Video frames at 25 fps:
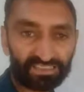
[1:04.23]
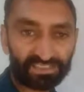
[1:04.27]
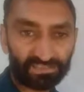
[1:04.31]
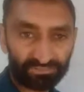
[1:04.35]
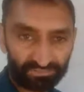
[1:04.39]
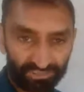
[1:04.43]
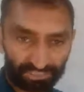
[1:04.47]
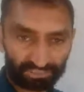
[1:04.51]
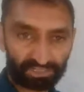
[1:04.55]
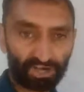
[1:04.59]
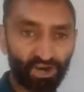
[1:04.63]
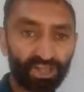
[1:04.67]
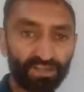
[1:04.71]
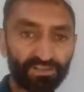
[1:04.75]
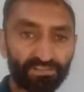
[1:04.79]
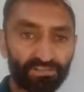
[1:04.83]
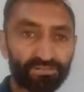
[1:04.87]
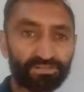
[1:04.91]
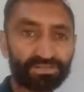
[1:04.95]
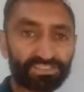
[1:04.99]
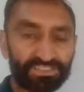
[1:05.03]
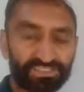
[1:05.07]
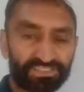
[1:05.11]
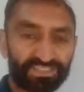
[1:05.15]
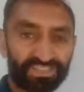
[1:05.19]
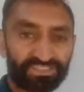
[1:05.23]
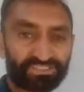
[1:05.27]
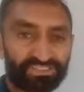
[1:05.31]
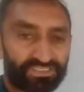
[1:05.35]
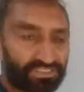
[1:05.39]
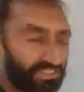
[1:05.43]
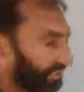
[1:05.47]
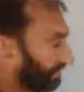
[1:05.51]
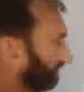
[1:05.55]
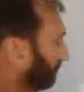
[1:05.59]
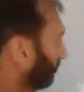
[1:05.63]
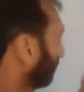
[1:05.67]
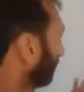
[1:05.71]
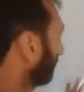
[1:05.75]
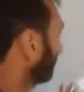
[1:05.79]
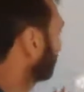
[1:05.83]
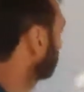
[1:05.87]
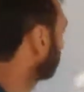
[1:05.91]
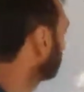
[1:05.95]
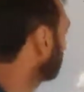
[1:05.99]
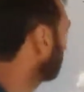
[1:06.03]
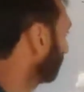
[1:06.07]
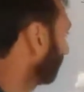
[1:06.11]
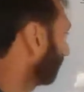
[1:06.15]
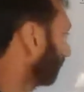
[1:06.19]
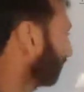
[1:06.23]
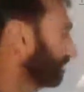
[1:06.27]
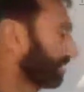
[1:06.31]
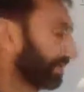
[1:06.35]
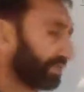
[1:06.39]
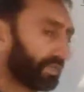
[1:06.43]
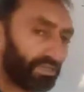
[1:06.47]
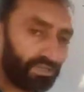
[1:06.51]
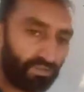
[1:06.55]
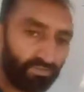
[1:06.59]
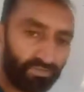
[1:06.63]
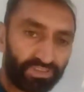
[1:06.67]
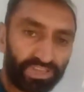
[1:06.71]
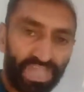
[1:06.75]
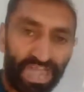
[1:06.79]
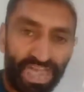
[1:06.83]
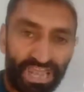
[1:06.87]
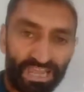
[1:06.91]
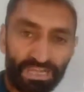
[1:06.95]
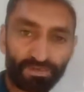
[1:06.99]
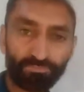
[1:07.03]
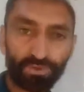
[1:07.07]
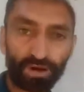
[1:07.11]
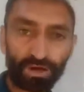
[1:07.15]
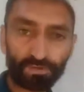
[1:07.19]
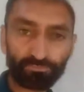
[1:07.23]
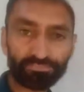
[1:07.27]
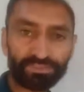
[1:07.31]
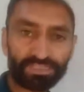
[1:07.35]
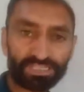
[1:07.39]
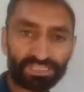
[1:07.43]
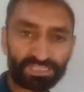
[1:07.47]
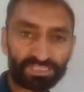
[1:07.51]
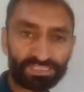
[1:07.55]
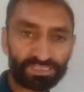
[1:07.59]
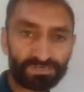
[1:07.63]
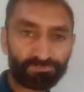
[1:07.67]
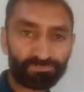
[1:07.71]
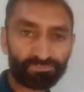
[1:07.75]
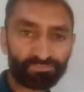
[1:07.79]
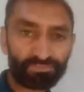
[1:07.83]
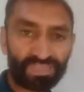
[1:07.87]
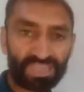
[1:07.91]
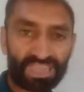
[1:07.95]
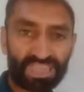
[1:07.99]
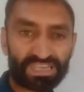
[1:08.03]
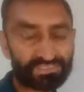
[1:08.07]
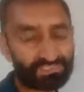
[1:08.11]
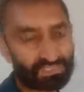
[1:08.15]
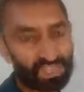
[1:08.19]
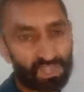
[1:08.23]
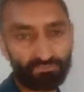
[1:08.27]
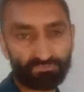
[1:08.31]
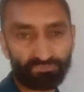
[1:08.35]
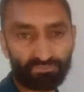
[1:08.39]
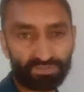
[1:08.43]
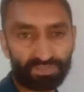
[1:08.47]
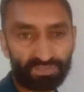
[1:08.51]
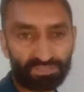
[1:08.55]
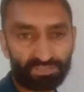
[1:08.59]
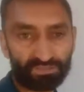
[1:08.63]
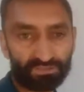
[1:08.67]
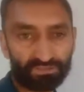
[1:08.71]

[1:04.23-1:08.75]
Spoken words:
That all will be discussed in today's video with the help of the example.